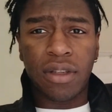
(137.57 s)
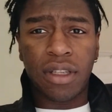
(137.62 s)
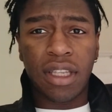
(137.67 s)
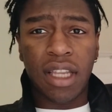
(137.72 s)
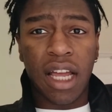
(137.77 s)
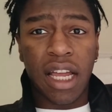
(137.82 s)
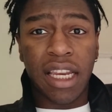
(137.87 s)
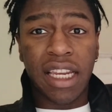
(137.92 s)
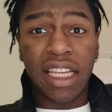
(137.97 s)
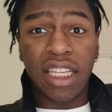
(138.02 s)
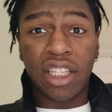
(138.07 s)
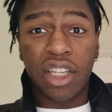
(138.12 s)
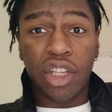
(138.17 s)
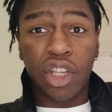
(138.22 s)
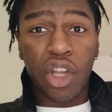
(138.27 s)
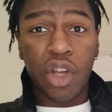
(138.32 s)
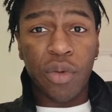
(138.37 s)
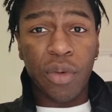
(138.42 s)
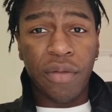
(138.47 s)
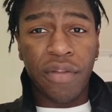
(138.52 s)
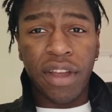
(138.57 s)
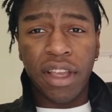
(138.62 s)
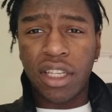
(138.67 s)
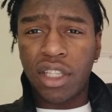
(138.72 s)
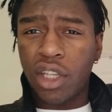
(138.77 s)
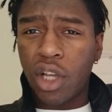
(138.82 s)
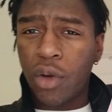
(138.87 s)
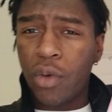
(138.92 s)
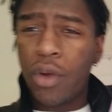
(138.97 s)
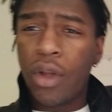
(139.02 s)
that I need to do with it.
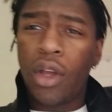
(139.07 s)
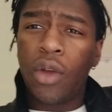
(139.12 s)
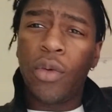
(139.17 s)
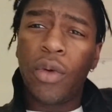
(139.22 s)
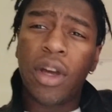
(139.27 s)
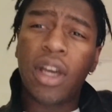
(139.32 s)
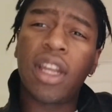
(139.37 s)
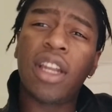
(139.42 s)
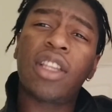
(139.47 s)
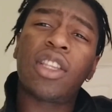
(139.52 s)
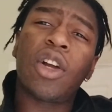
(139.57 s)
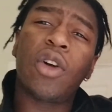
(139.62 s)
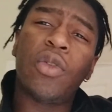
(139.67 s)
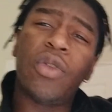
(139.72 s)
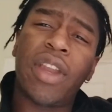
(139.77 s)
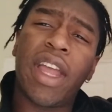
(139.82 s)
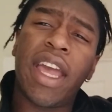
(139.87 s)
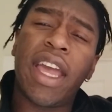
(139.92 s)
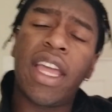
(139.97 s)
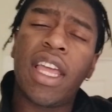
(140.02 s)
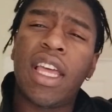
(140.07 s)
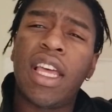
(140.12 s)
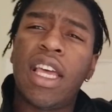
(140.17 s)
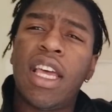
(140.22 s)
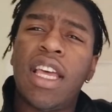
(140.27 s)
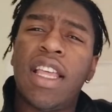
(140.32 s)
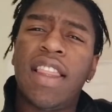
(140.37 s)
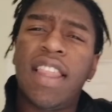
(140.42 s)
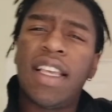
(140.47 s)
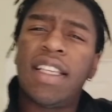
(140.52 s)
So we're gonna donate
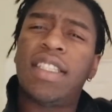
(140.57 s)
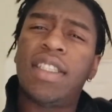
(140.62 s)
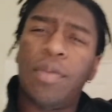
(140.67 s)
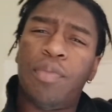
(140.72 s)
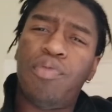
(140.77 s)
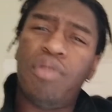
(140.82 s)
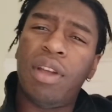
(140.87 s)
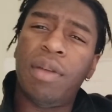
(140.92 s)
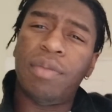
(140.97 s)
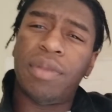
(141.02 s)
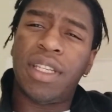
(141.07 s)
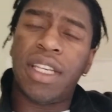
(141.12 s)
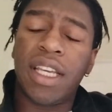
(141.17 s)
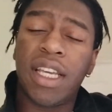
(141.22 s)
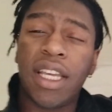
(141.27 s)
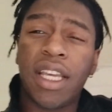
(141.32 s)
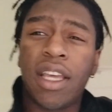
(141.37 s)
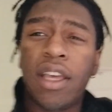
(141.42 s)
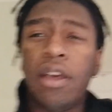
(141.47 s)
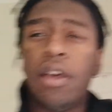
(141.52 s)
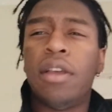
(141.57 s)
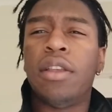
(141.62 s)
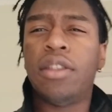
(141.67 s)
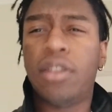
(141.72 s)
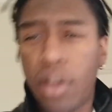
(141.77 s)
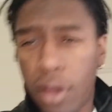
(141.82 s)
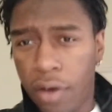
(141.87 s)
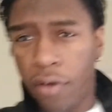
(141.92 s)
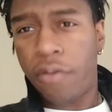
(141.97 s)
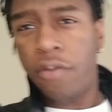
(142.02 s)
this Supreme tee to
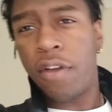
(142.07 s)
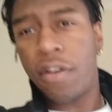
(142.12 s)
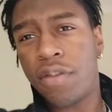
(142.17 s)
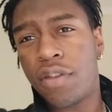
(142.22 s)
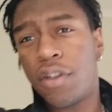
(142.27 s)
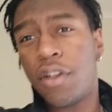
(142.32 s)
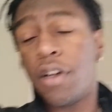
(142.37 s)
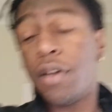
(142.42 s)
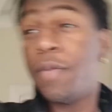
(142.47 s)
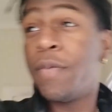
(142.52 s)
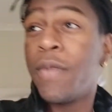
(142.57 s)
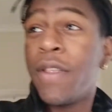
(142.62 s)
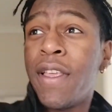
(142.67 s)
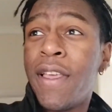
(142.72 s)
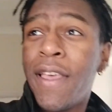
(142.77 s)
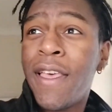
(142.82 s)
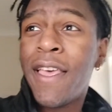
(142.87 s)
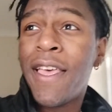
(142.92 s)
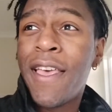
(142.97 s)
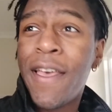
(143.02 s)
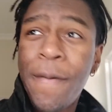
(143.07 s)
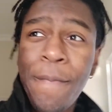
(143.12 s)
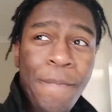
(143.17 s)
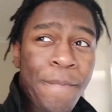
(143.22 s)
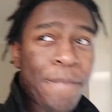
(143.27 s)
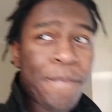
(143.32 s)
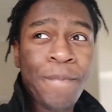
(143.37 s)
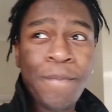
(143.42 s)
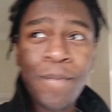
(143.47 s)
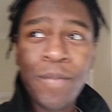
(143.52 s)
the thrift shop.
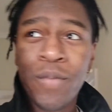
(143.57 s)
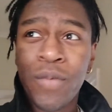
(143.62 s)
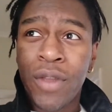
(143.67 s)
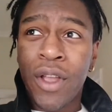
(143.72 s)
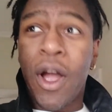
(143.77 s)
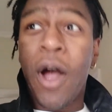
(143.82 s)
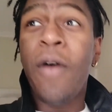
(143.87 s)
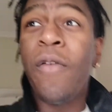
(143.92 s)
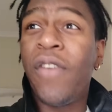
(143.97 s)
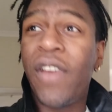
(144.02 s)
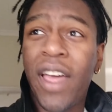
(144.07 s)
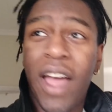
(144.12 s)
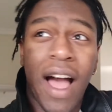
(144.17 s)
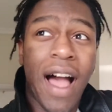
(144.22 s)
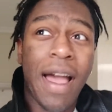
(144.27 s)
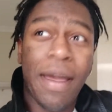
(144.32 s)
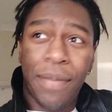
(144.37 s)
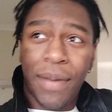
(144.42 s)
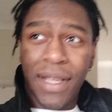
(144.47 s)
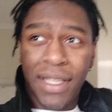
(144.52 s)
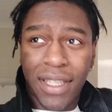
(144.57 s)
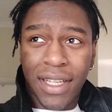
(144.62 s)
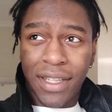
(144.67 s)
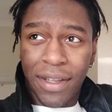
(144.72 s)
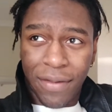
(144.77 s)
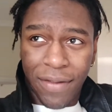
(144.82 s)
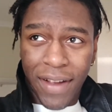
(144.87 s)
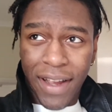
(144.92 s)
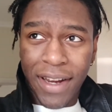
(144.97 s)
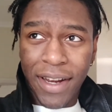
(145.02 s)
Hopefully a Hypebeast doesn't
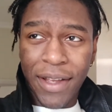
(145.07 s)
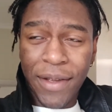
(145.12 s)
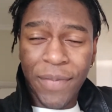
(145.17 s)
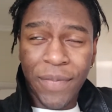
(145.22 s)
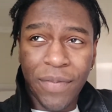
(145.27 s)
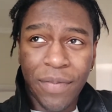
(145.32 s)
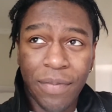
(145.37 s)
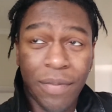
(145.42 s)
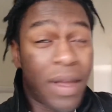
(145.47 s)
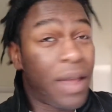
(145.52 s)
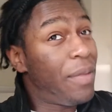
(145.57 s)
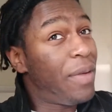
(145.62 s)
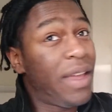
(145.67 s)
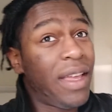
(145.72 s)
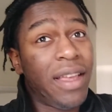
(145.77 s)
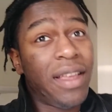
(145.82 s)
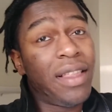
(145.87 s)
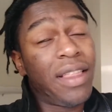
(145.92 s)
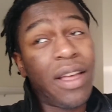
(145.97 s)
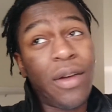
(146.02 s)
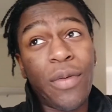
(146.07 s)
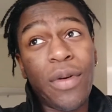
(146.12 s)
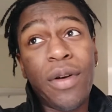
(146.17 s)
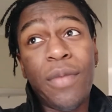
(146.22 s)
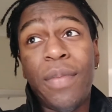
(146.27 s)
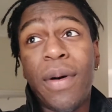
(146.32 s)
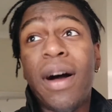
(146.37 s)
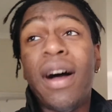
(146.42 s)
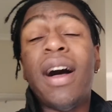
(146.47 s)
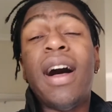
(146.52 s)
find it. Maybe they will,
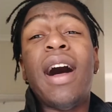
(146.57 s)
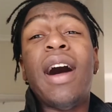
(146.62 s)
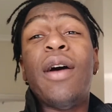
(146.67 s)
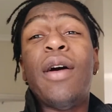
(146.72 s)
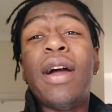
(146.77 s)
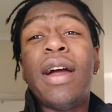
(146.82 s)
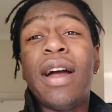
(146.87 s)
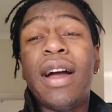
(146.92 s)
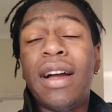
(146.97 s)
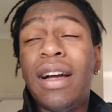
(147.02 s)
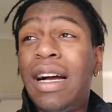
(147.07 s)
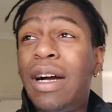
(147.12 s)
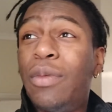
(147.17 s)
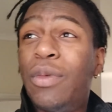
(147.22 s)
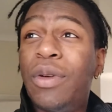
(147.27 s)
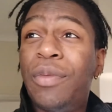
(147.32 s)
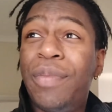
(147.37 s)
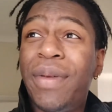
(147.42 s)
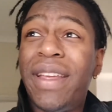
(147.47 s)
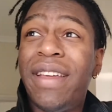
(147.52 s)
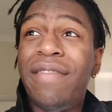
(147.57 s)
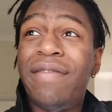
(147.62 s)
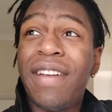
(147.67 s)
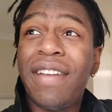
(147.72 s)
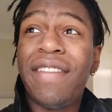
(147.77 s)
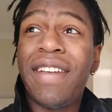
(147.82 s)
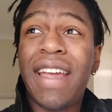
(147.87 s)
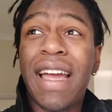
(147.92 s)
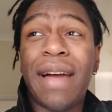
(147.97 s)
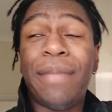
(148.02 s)
but I I would be very
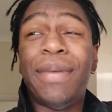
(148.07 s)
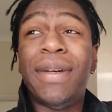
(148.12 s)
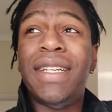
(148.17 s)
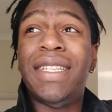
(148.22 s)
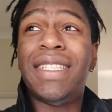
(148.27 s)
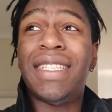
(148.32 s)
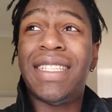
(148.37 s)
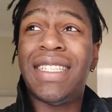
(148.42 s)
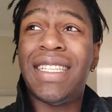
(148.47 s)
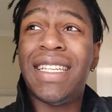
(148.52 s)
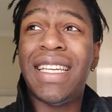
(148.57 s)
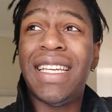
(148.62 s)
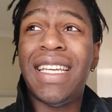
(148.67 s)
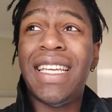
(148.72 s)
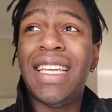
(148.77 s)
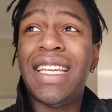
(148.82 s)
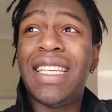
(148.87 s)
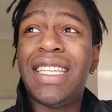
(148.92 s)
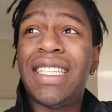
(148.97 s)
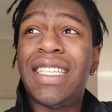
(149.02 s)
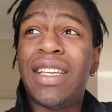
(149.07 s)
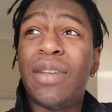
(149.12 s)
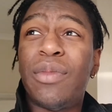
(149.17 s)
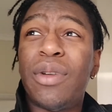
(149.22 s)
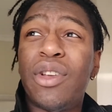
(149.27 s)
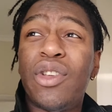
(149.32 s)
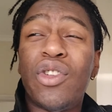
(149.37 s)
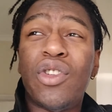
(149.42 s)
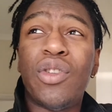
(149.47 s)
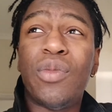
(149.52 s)
happy to see someone
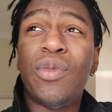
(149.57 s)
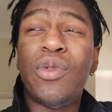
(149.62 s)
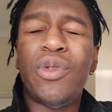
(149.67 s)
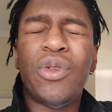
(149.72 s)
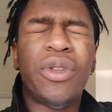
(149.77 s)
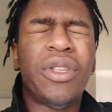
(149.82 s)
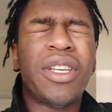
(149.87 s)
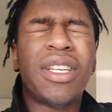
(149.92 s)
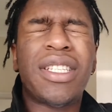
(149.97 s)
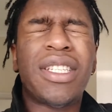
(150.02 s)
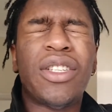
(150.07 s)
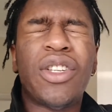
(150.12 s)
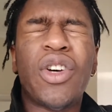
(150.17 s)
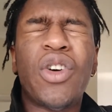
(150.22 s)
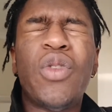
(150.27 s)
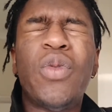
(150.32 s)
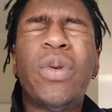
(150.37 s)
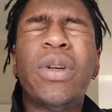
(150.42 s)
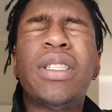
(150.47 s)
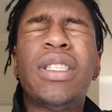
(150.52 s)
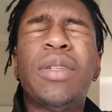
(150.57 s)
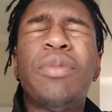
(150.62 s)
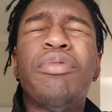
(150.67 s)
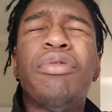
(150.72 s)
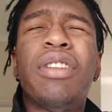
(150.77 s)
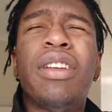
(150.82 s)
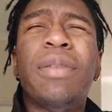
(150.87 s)
normal who doesn't know what Supreme